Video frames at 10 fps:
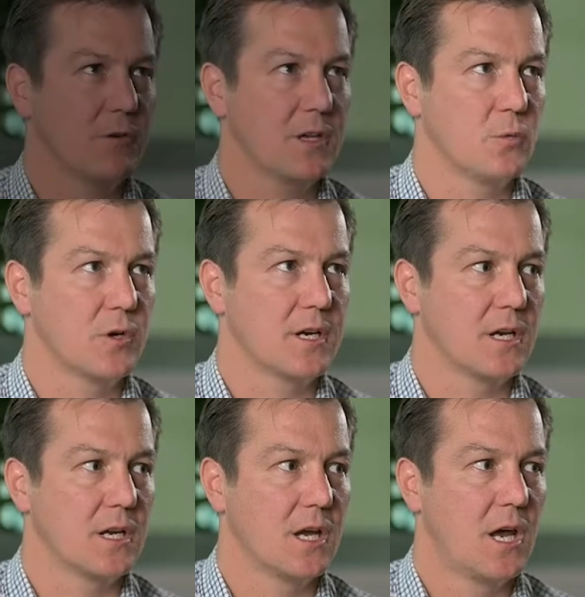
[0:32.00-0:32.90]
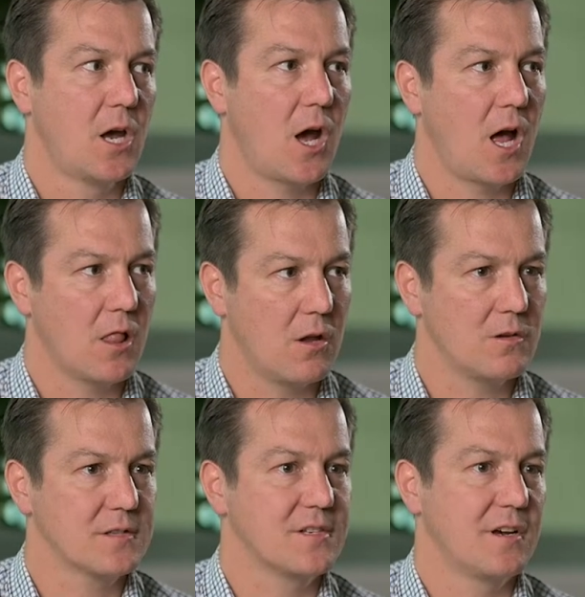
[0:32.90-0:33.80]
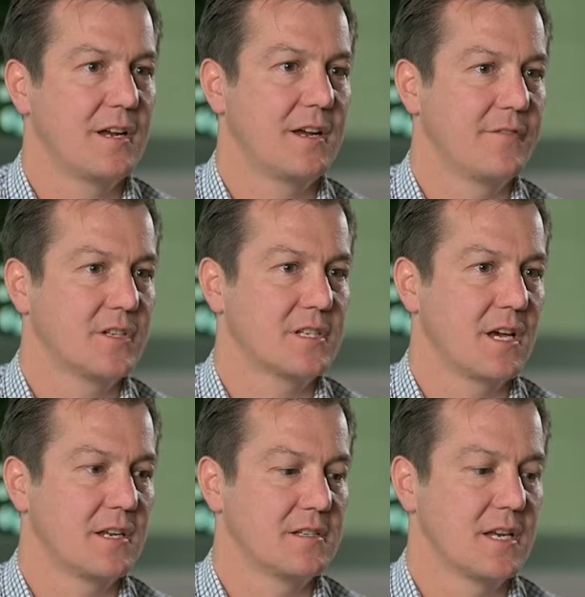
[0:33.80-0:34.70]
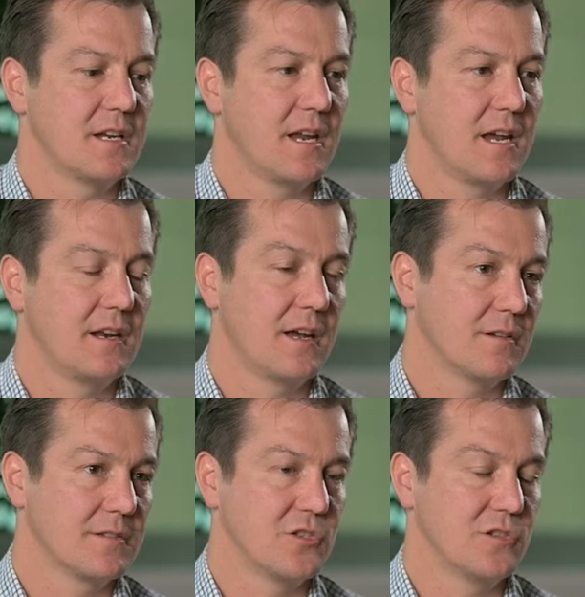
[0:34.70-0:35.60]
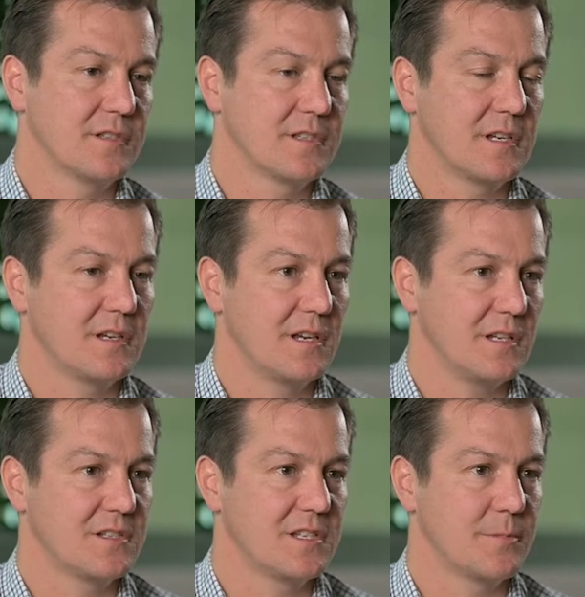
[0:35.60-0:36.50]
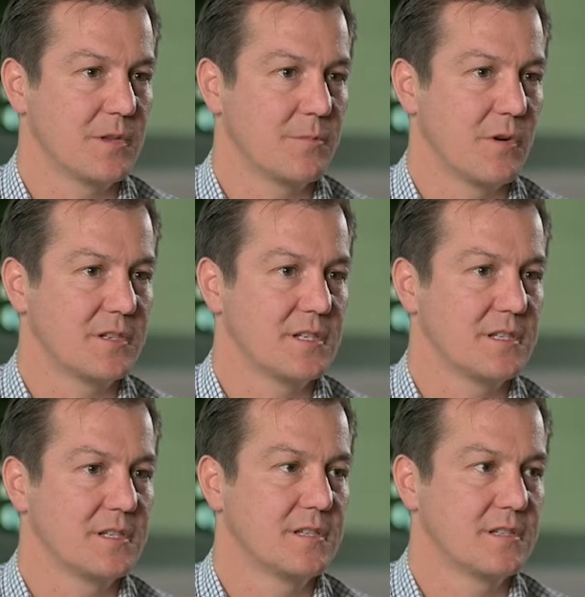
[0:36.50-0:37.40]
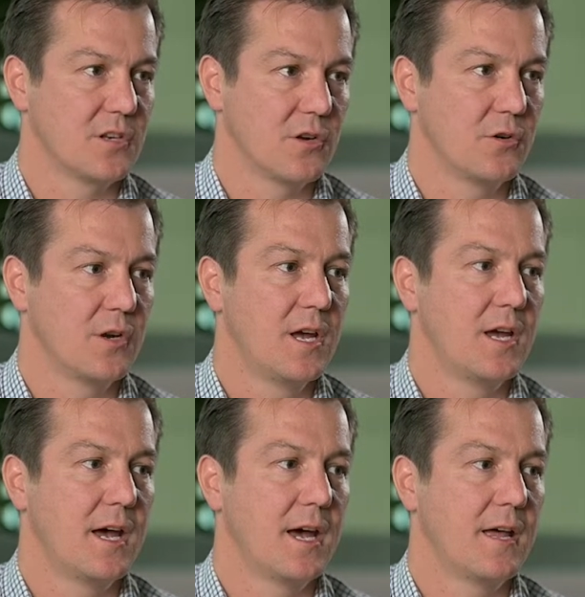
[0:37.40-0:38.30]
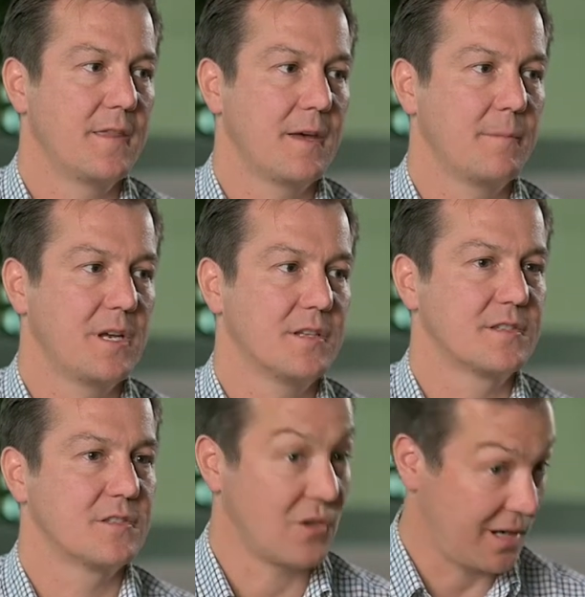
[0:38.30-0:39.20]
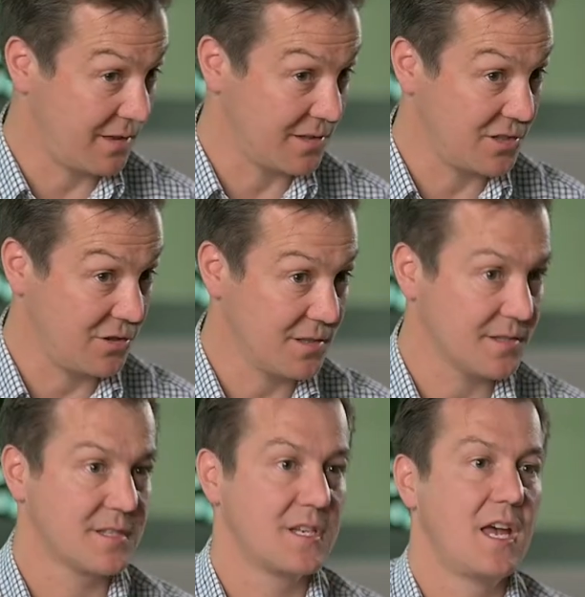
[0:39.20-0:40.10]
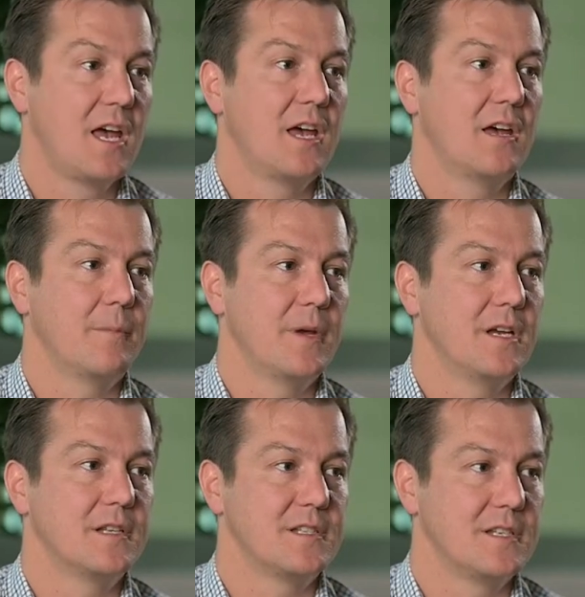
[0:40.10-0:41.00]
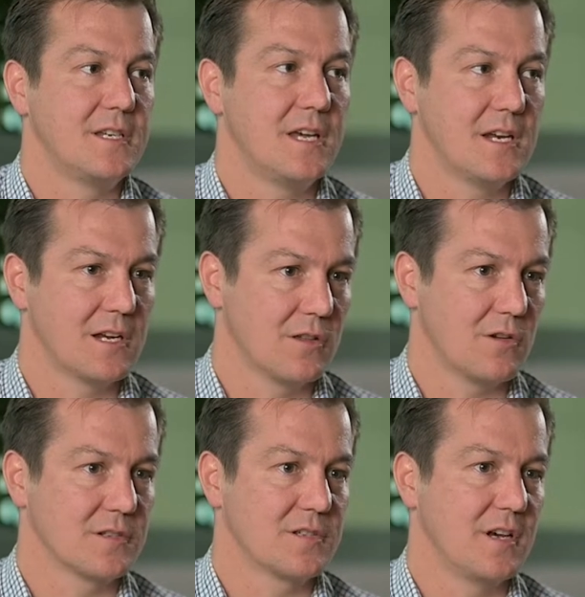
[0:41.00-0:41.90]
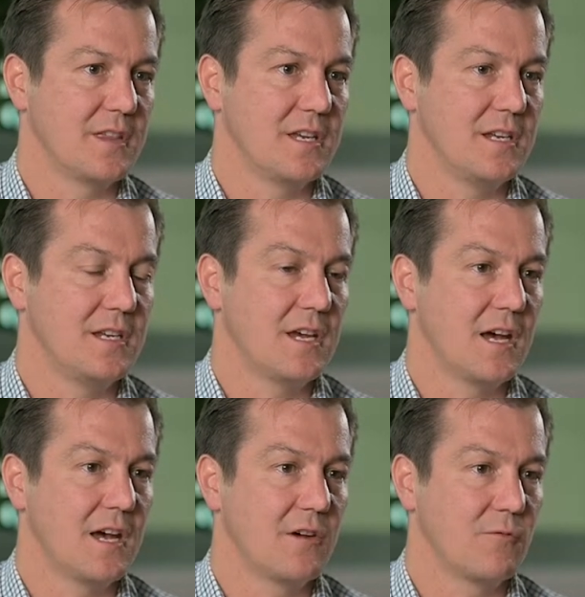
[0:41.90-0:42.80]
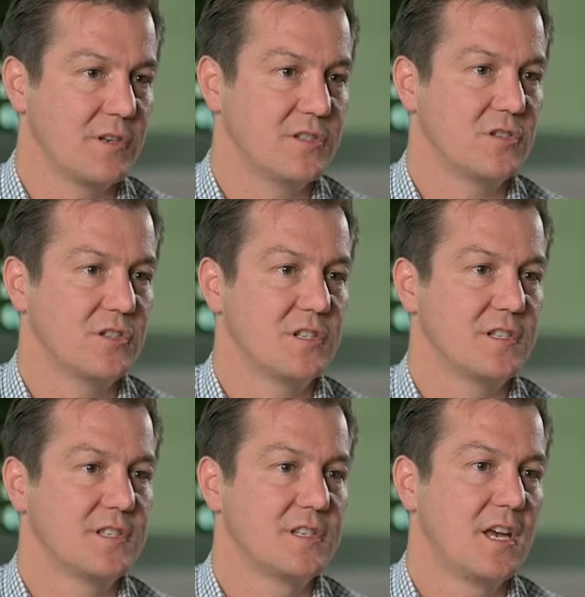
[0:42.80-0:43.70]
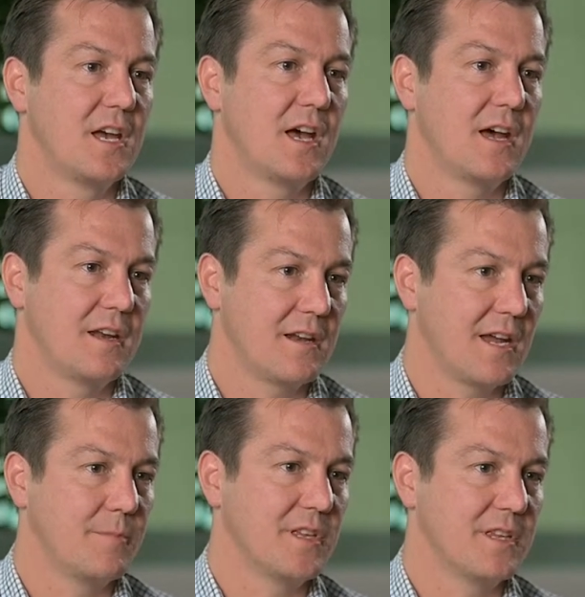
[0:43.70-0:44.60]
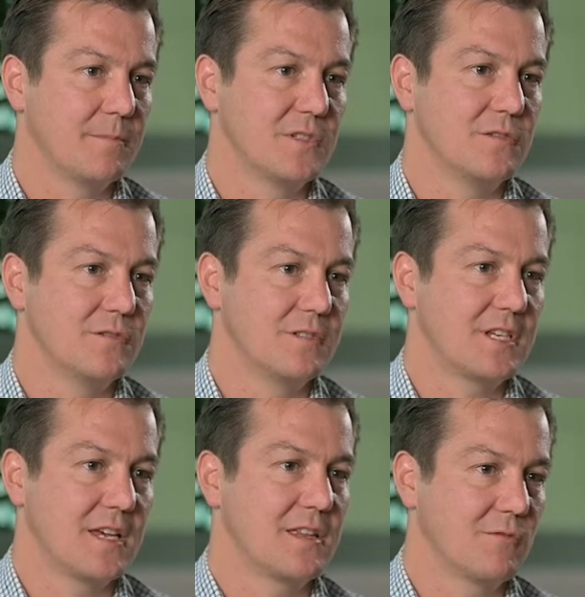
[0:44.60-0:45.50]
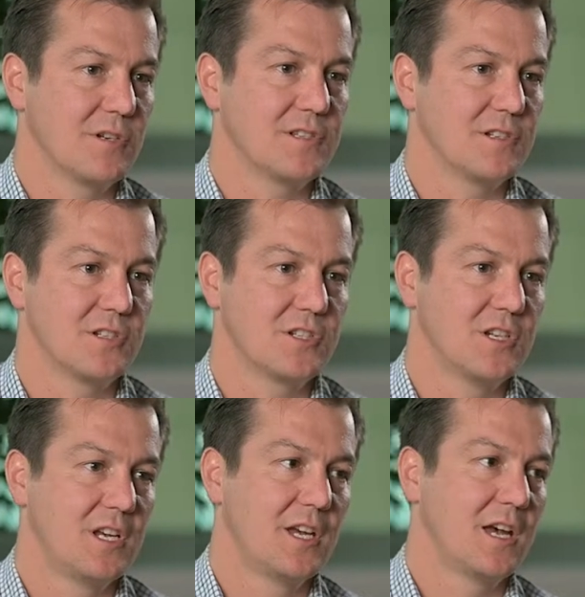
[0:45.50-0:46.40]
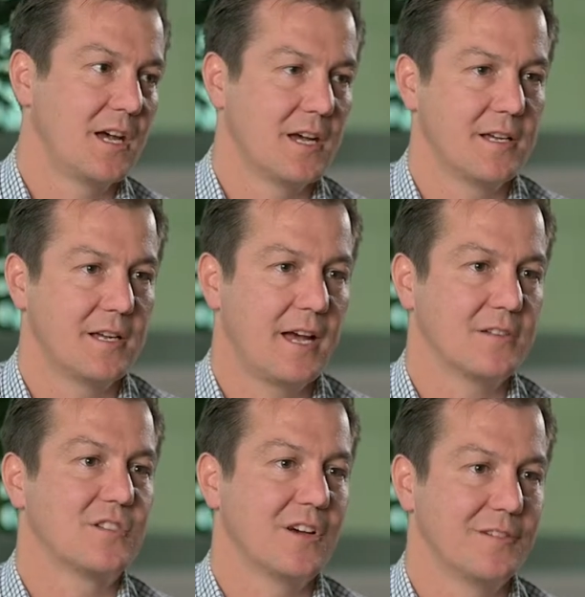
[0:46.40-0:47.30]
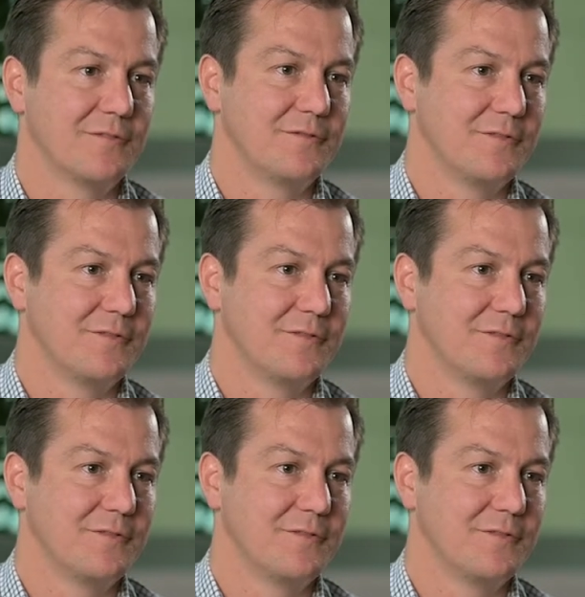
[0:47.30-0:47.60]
really work it alongside our investigators and our students at each step of the process. So that means training the students, it means getting alongside the researchers, enabling them to take their research outside of